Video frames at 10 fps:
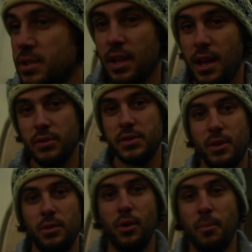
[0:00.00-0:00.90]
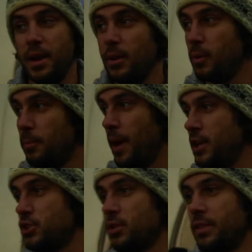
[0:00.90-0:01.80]
allowed, so nobody will
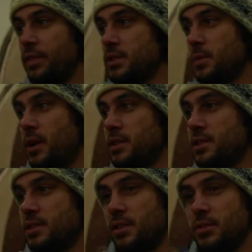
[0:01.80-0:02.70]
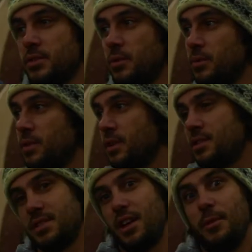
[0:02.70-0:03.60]
bite you. And this one is also
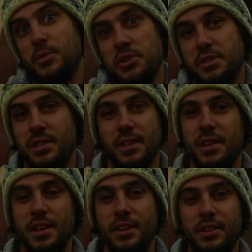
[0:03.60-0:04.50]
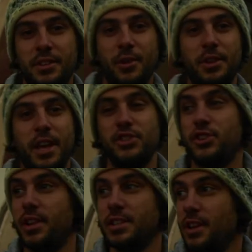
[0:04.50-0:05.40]
sculptures. No
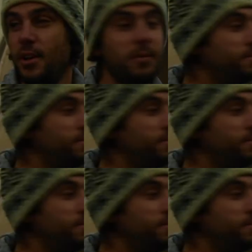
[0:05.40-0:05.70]
danger, let's go.